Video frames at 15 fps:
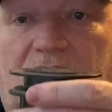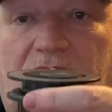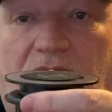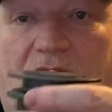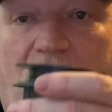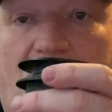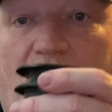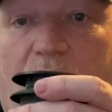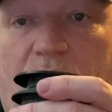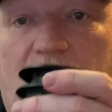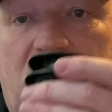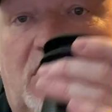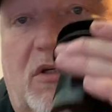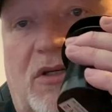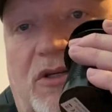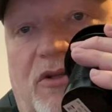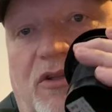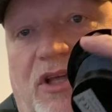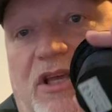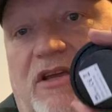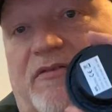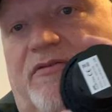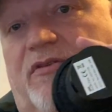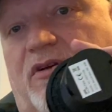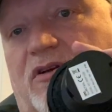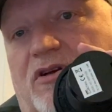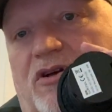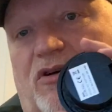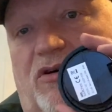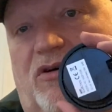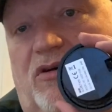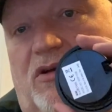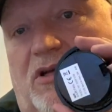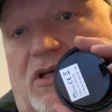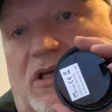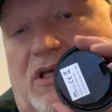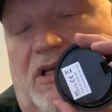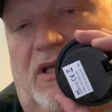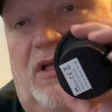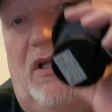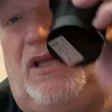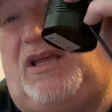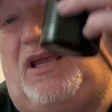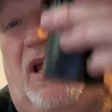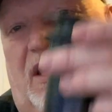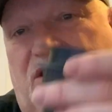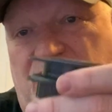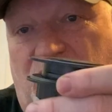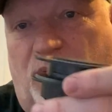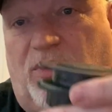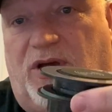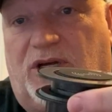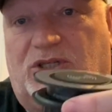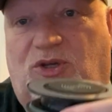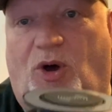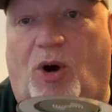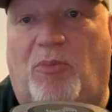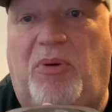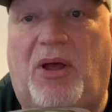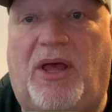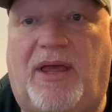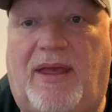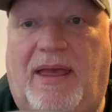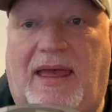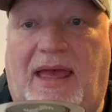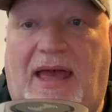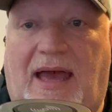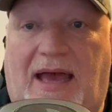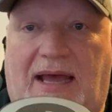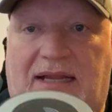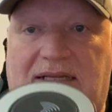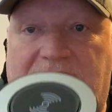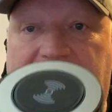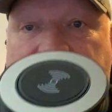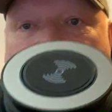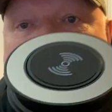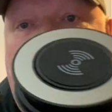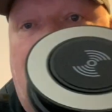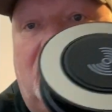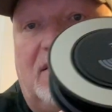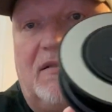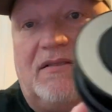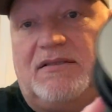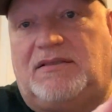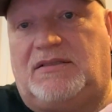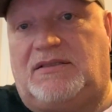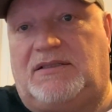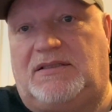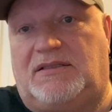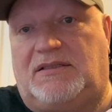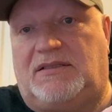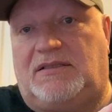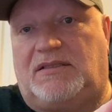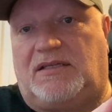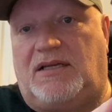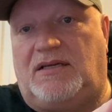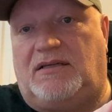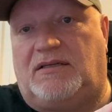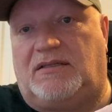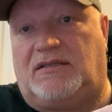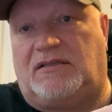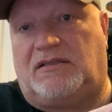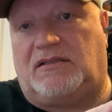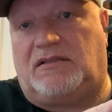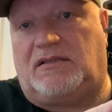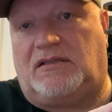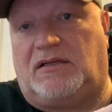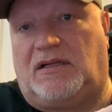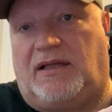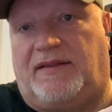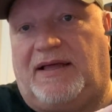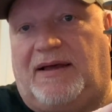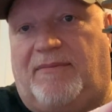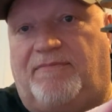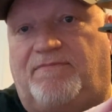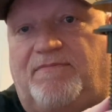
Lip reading: a hole that you've cut into your worktop, and see, like that.